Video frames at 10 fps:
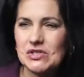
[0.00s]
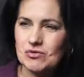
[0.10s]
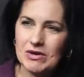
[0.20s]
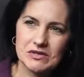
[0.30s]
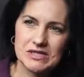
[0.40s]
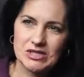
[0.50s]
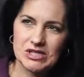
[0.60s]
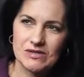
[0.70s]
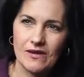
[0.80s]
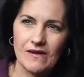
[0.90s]
street was
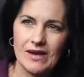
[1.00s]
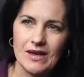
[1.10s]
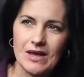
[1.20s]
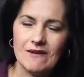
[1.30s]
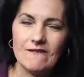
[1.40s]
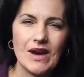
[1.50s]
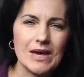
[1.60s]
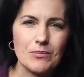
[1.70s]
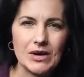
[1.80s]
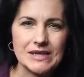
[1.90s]
just very
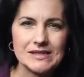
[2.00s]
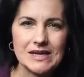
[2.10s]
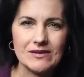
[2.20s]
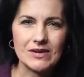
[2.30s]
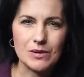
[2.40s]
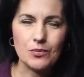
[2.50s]
vibrant and very